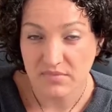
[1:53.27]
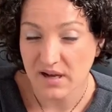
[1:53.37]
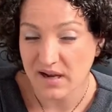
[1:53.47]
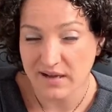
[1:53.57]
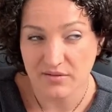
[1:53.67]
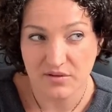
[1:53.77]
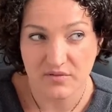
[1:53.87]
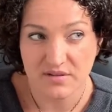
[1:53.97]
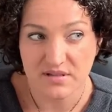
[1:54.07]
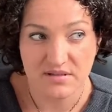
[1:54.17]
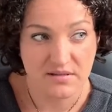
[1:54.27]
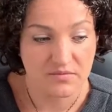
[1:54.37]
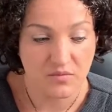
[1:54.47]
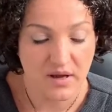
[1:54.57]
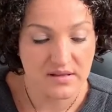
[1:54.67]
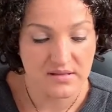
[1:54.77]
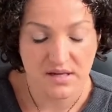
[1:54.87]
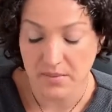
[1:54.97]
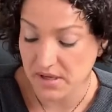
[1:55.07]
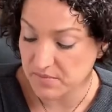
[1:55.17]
I don't know if this is why this is coming up,